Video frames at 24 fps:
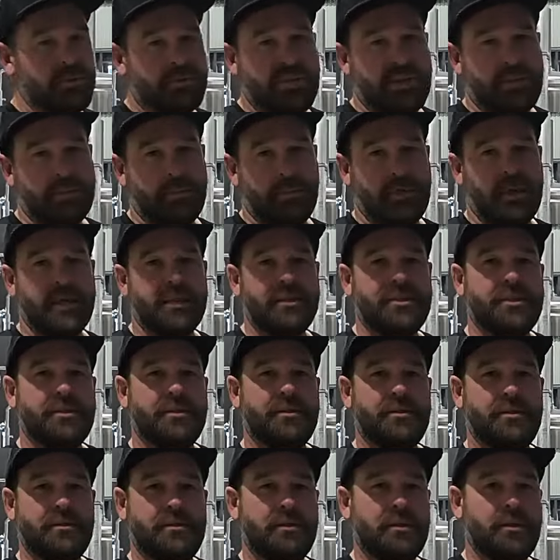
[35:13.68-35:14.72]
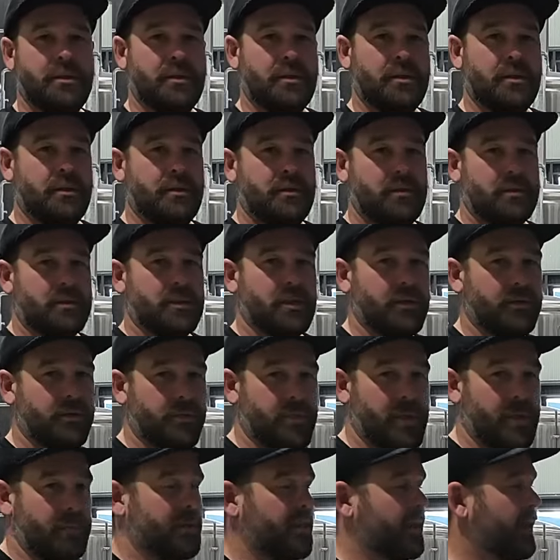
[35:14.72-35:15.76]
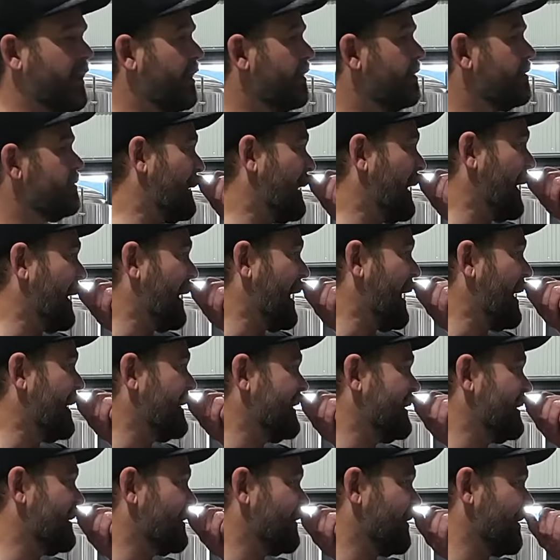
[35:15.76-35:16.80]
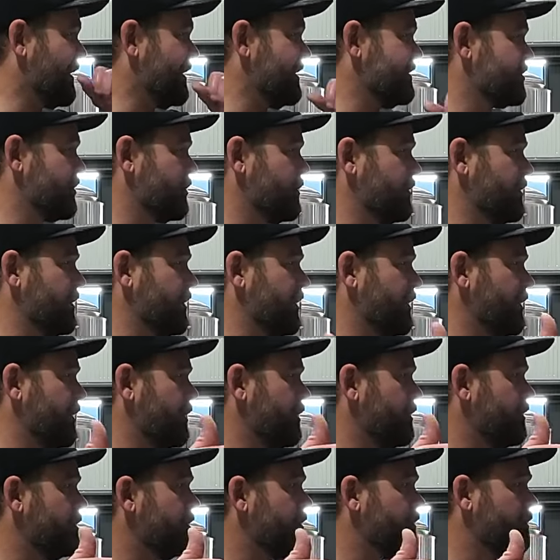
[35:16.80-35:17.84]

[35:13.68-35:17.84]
separation. So remember that. At 80 degrees on the,